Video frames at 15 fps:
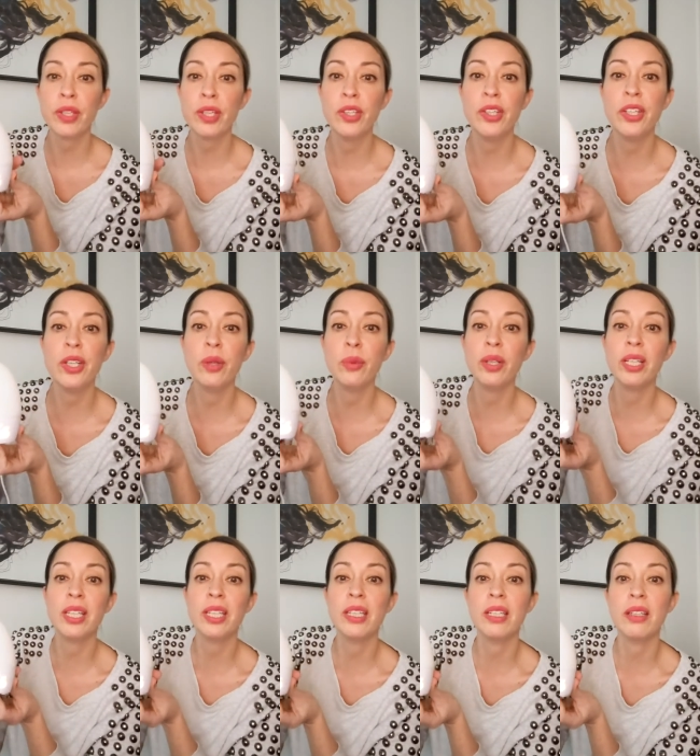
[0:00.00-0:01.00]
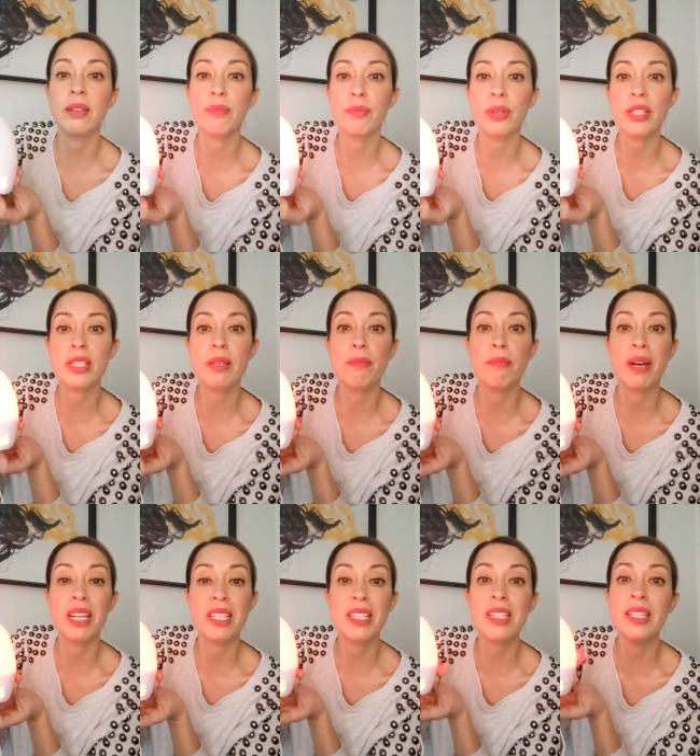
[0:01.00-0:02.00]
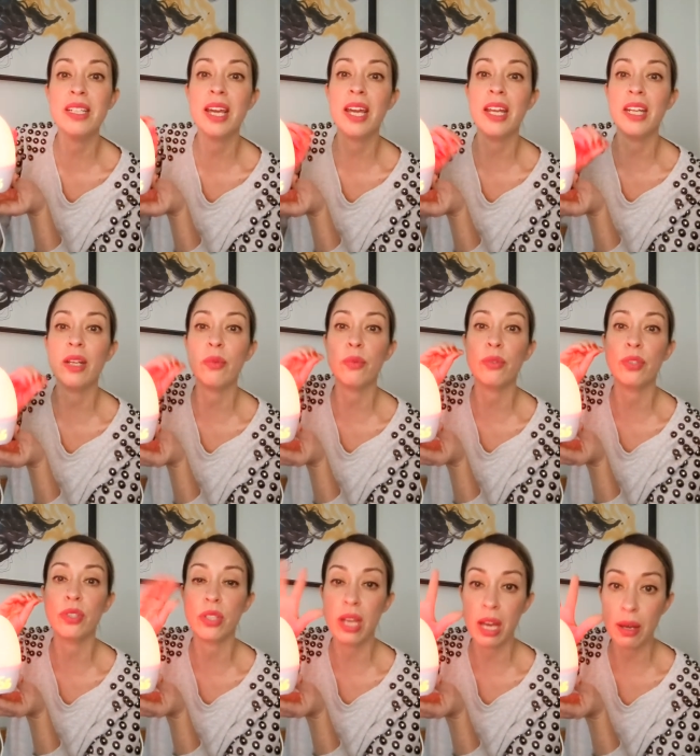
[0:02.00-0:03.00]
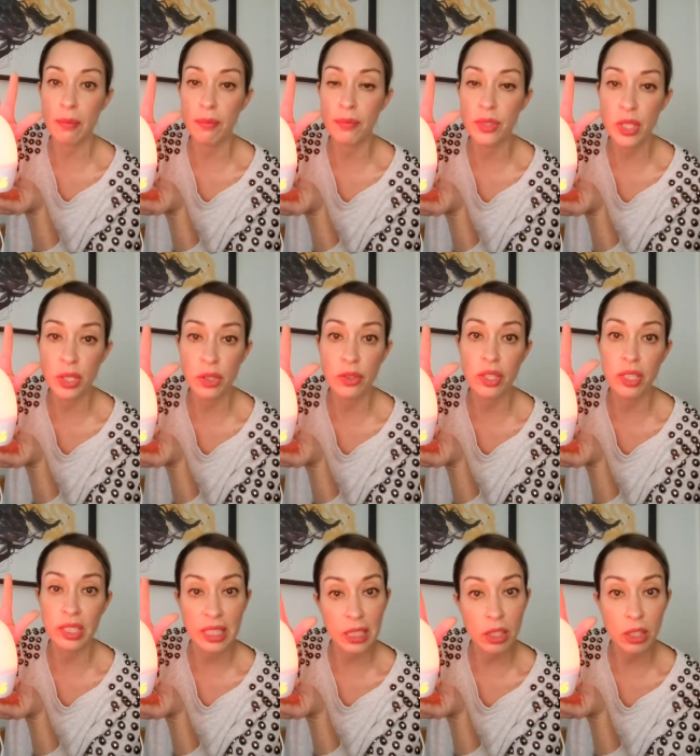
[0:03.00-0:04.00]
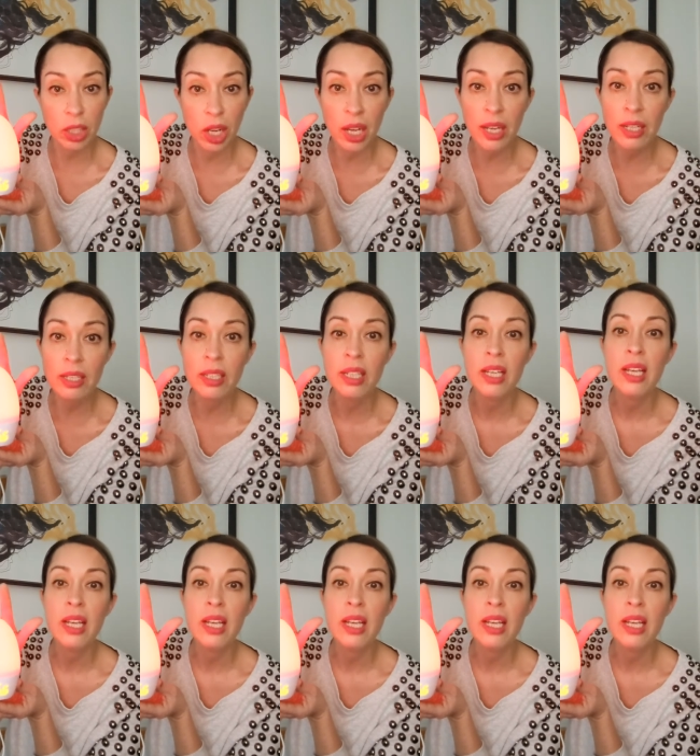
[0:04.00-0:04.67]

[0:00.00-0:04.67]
you can quickly press the button and it would um, turn on that yellow light